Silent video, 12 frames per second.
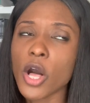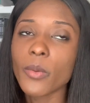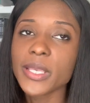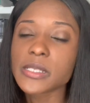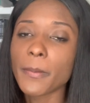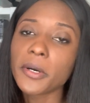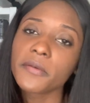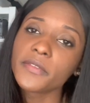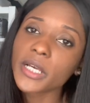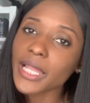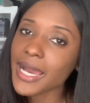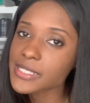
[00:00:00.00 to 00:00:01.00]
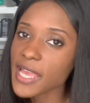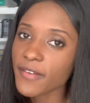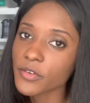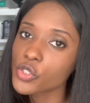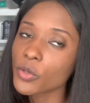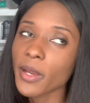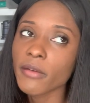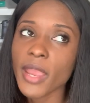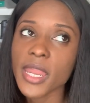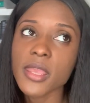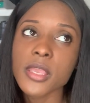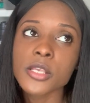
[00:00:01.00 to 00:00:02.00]
always above the class average in my
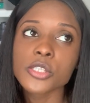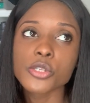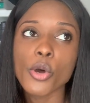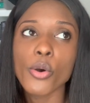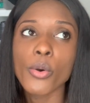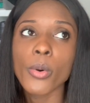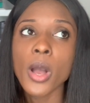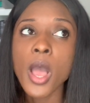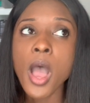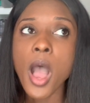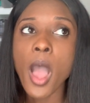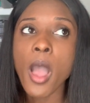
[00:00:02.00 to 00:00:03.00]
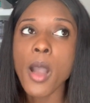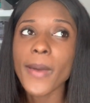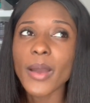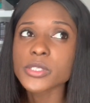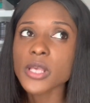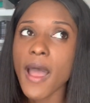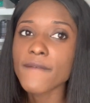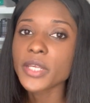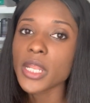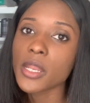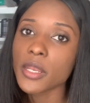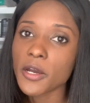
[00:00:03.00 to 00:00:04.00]
writing. So I was
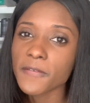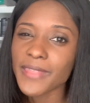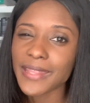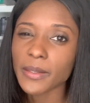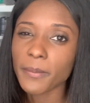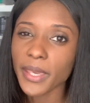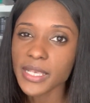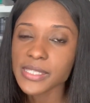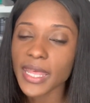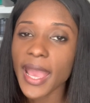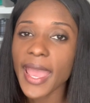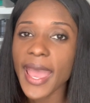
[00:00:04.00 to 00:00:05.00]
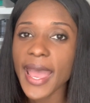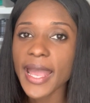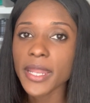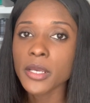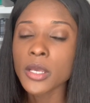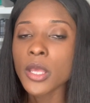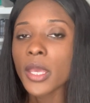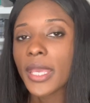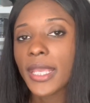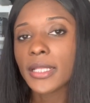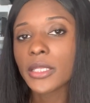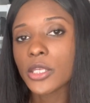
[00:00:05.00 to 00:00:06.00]
confident enough that the base that I had
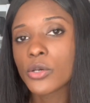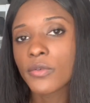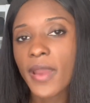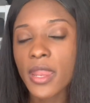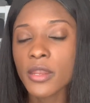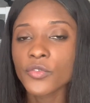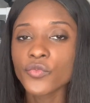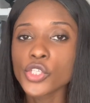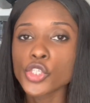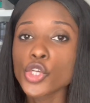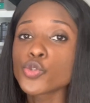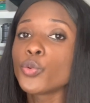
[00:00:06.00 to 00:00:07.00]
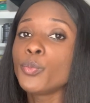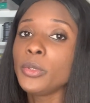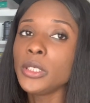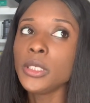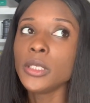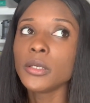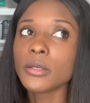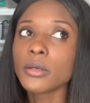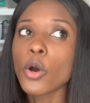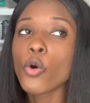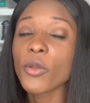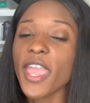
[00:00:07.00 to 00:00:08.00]
in legal writing and research would be
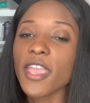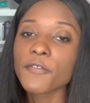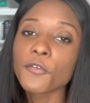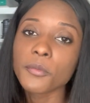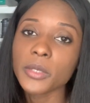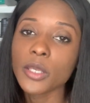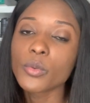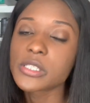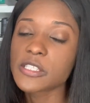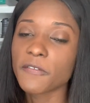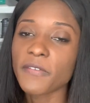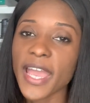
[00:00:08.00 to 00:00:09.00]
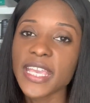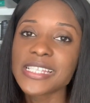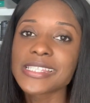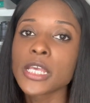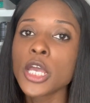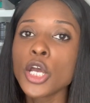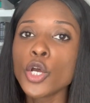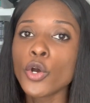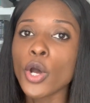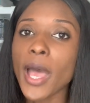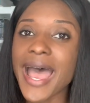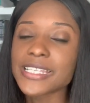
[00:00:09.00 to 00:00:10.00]
okay for me. It would suffice
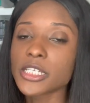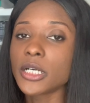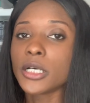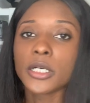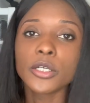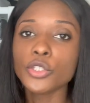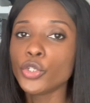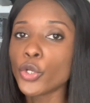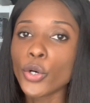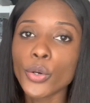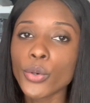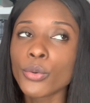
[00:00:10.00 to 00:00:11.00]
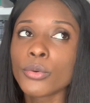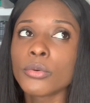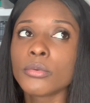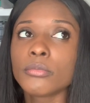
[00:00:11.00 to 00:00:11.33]
as a, you know,